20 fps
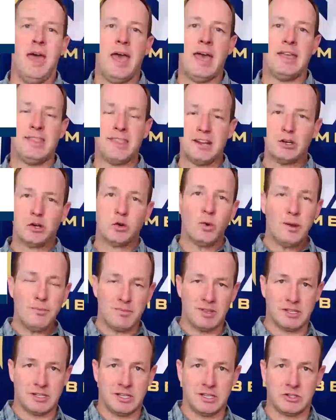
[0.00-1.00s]
And then
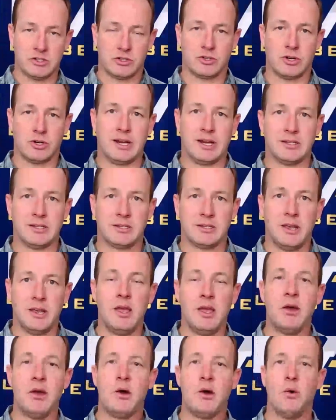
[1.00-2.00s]
equipment constraints.
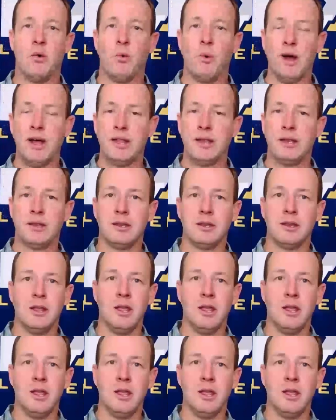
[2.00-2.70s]
What